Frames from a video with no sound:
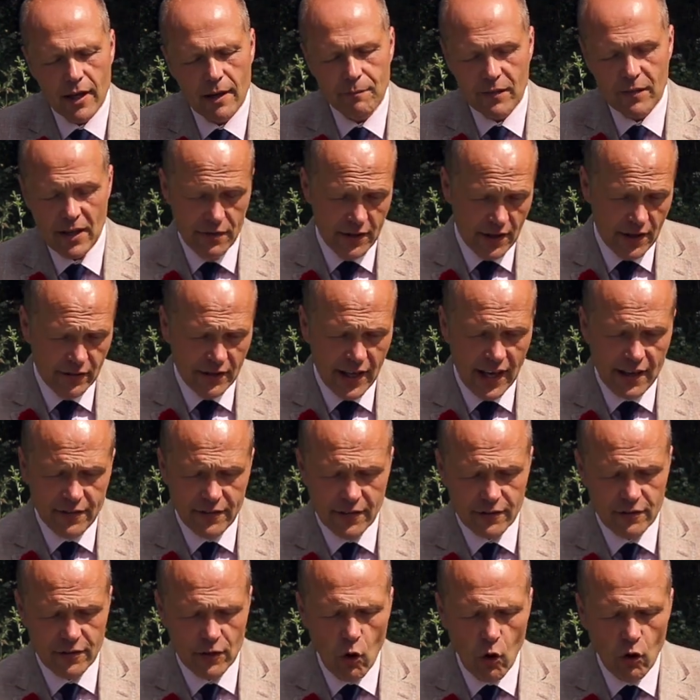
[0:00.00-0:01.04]
In this case,
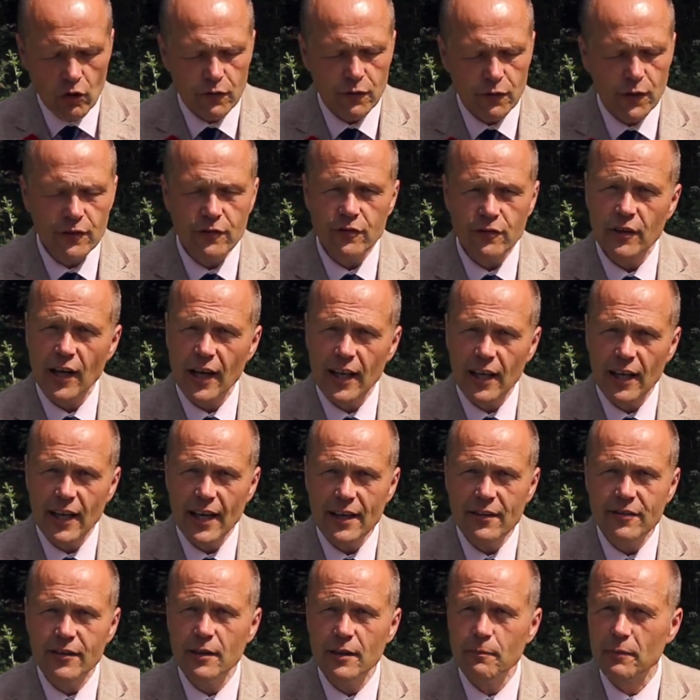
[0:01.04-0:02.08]
it's an Oxford style
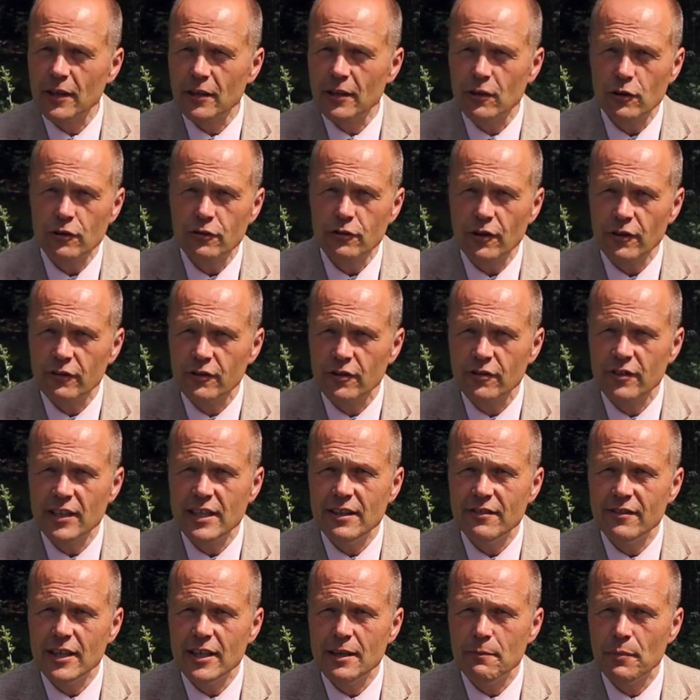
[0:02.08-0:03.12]
lacing, but it could just as
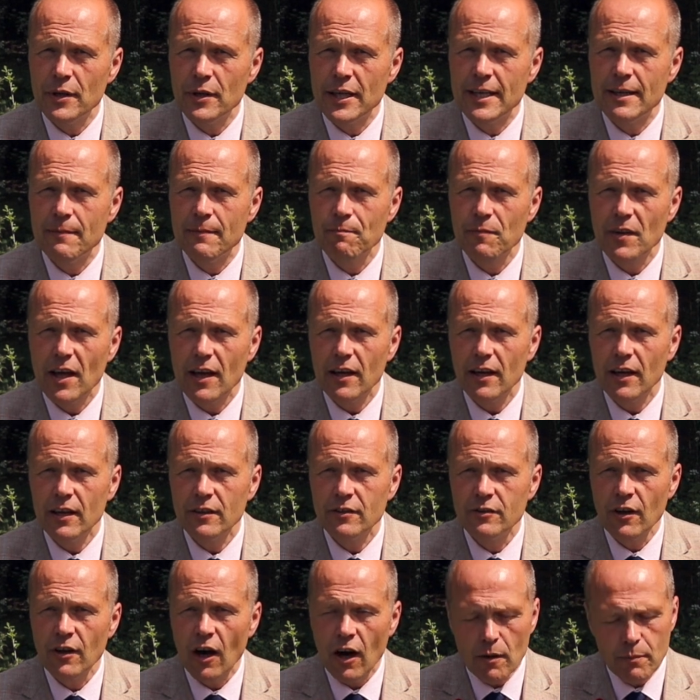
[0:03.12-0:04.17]
easily be a
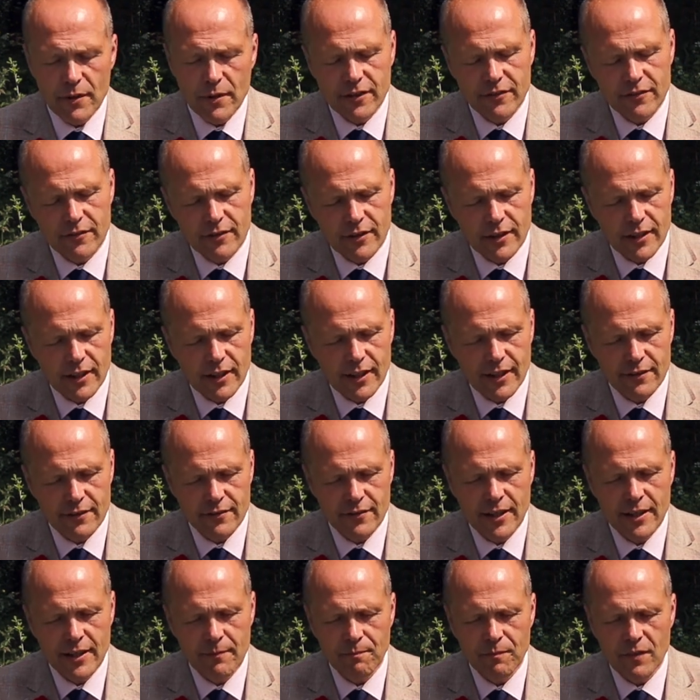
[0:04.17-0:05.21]
Derby style
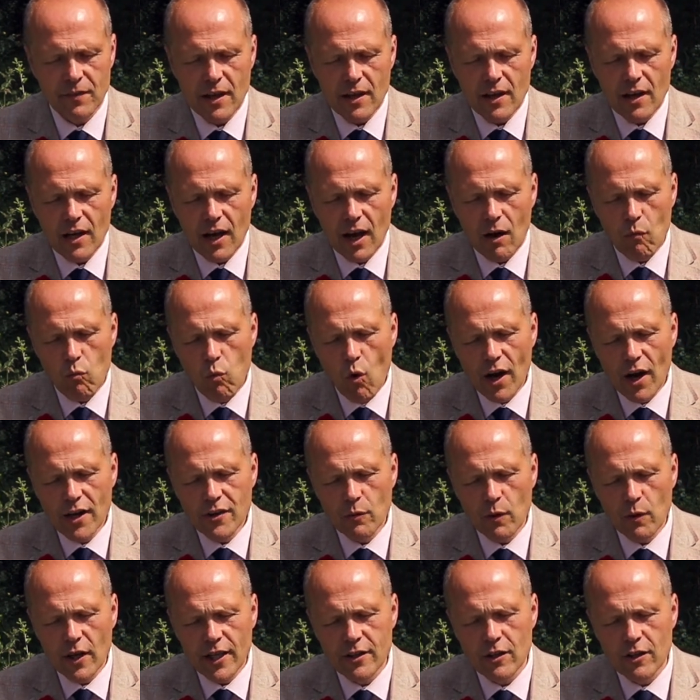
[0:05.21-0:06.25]
lacing. And why
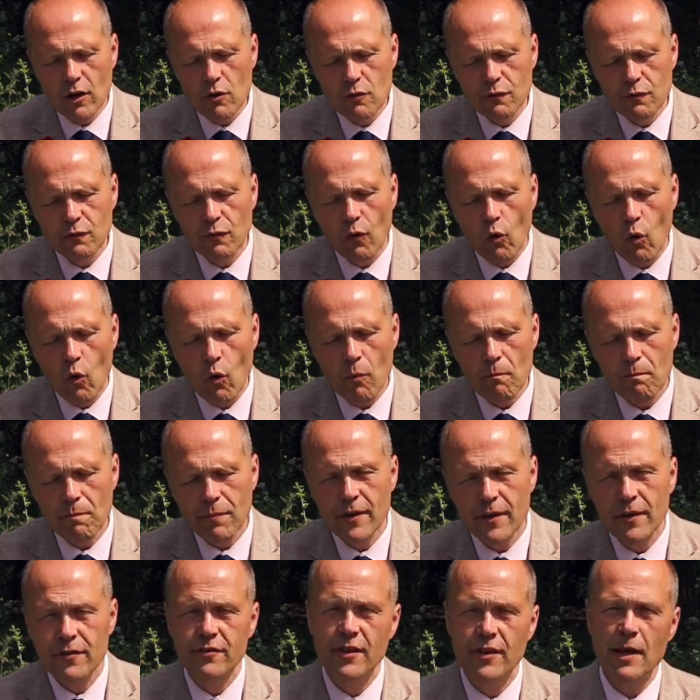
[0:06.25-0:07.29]
do I go for
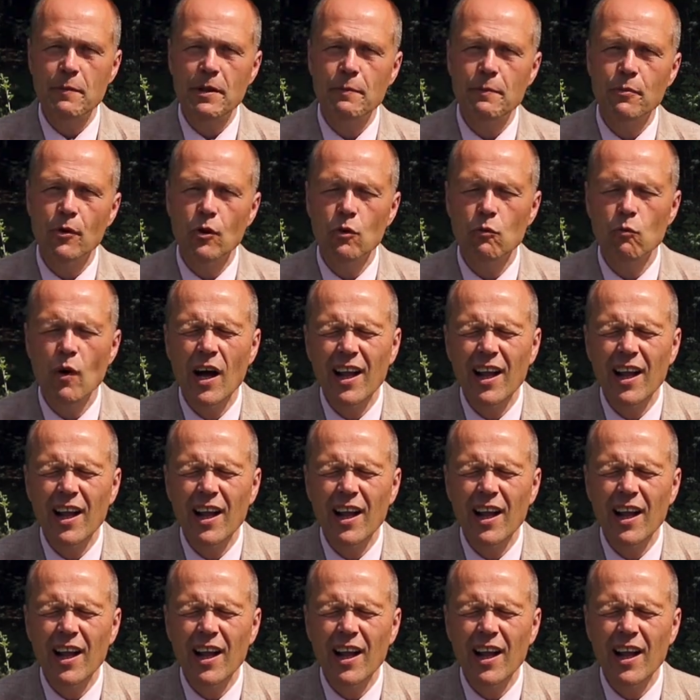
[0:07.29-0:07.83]
the semi-brogue?